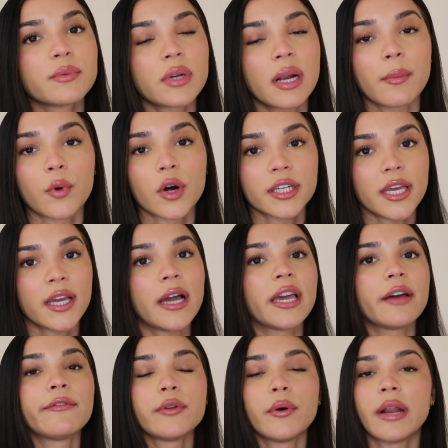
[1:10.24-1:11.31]
when I'm working, I
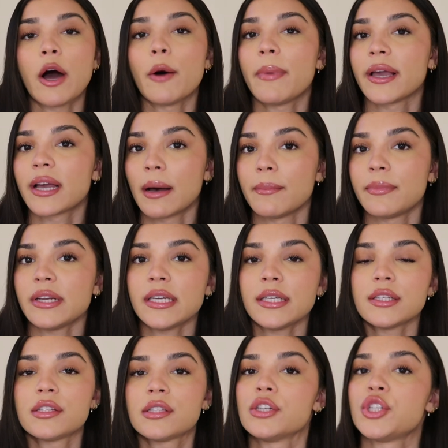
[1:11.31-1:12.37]
get flown out by
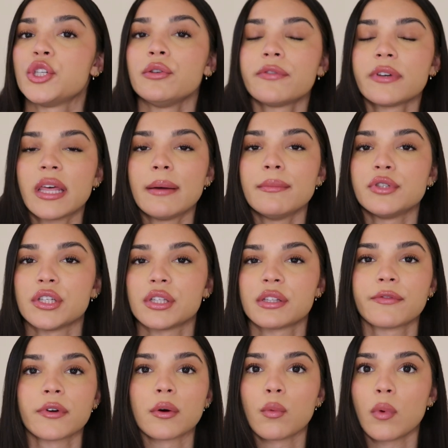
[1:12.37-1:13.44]
companies to shoot for them
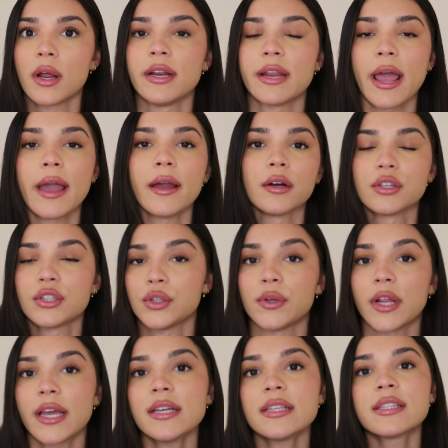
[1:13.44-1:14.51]
just for 1 day or 2
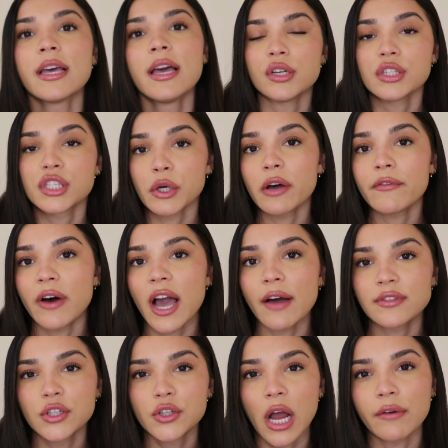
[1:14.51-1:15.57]
days. So if I
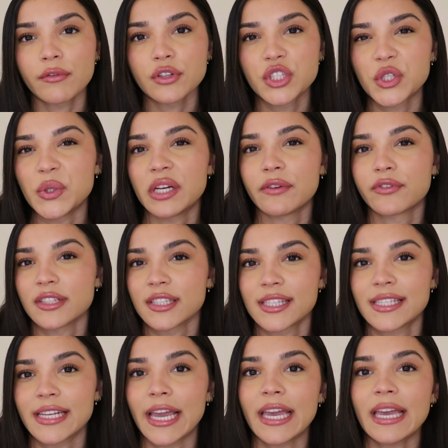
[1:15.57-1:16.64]
have to travel to a different
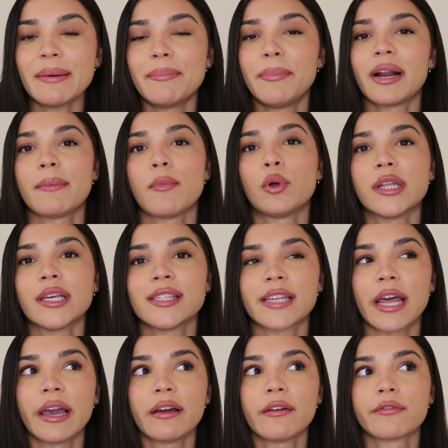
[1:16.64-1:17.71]
state but I'm only
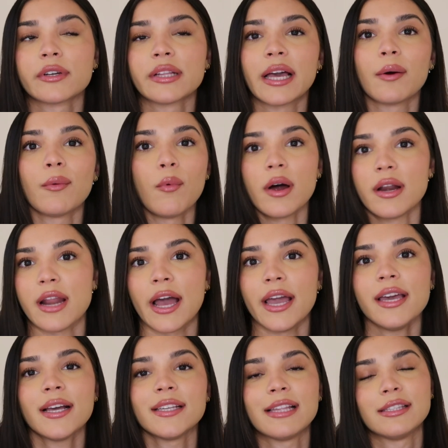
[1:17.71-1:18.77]
staying for like 1
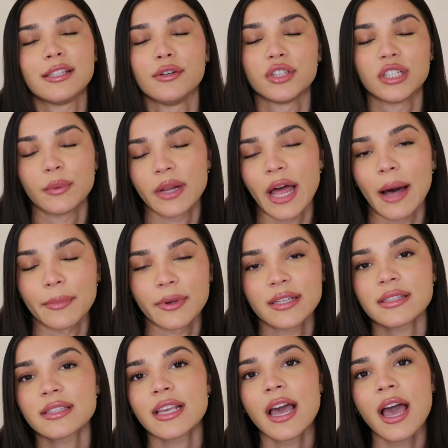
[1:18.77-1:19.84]
night, because that's usually what
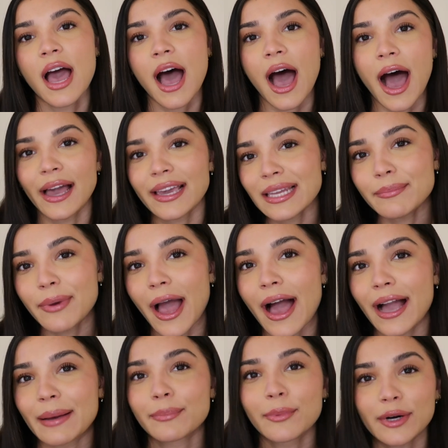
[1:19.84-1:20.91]
happens, I can
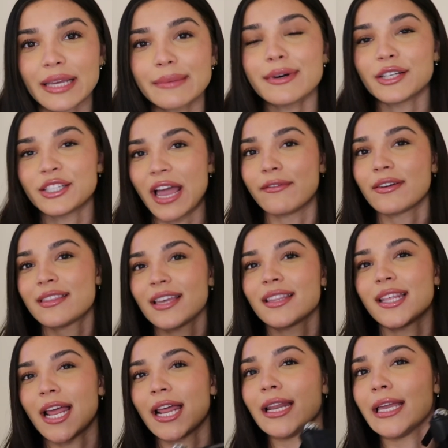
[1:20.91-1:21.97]
pack pretty much everything
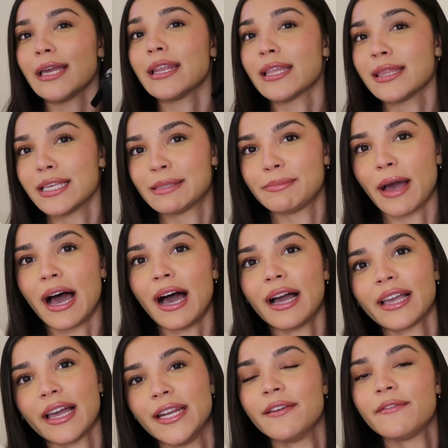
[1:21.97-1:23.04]
that I need in this
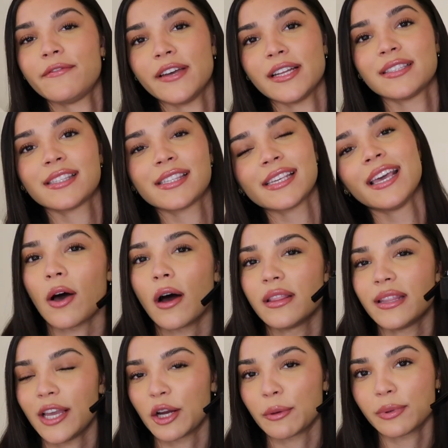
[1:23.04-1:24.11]
bag and it fits
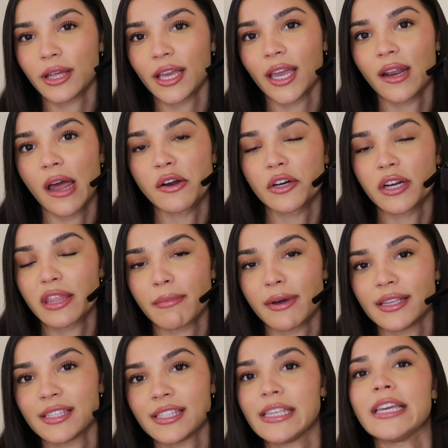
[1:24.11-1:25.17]
on the airplane underneath
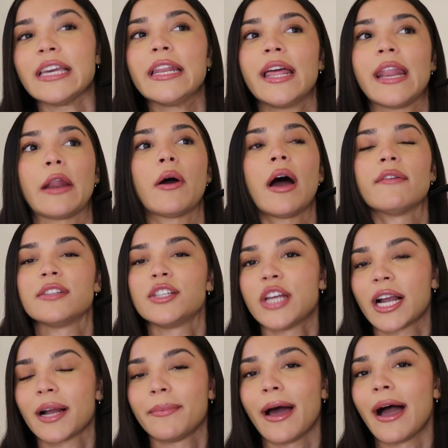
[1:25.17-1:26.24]
my seat and I don't have to
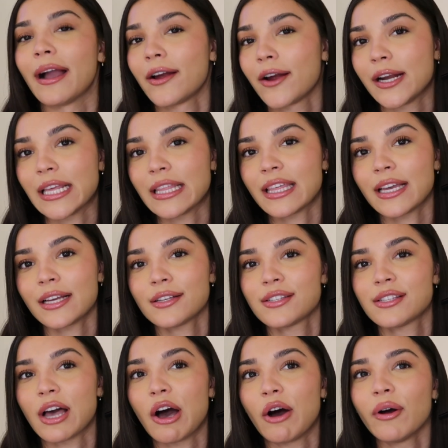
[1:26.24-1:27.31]
check a bag or anything.
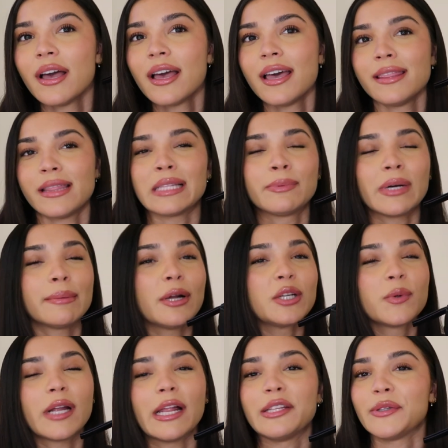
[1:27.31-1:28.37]
So that's pretty
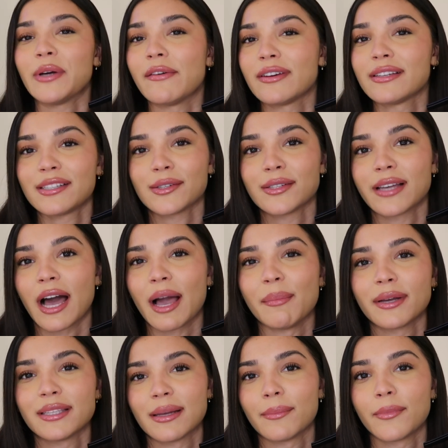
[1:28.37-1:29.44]
much what I do every single time
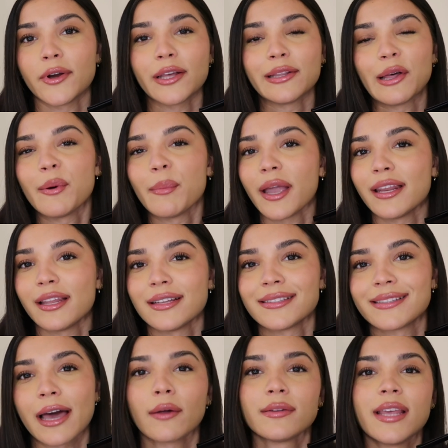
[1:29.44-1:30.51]
because I'm pretty low
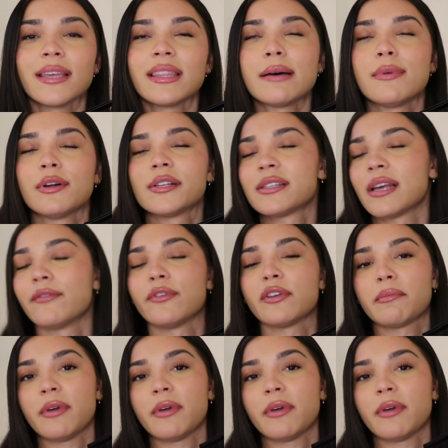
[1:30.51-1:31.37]
maintenance. I don't take that much stuff with